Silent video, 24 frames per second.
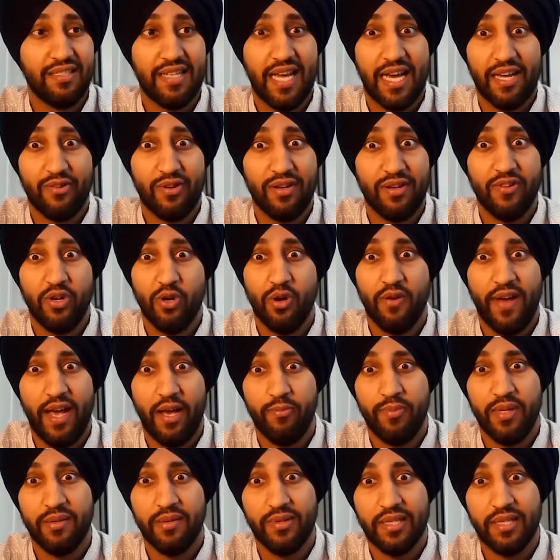I don't even know if I would
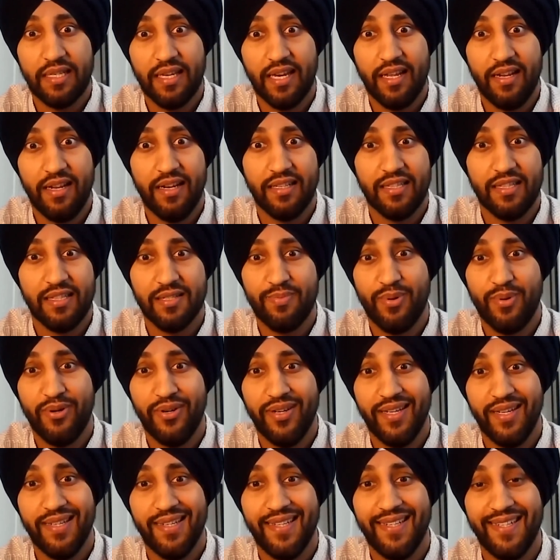be able to get in at this
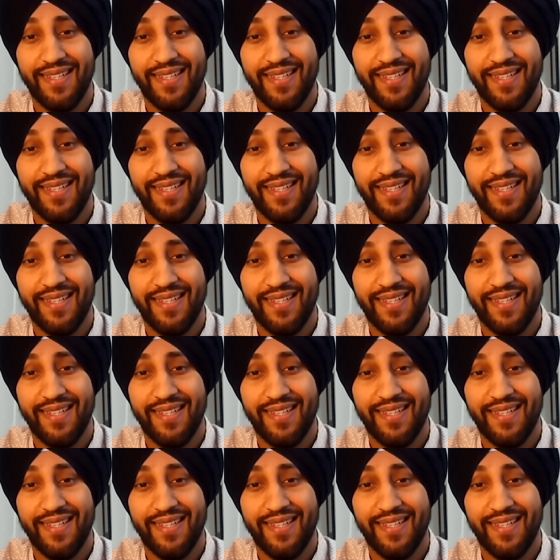point.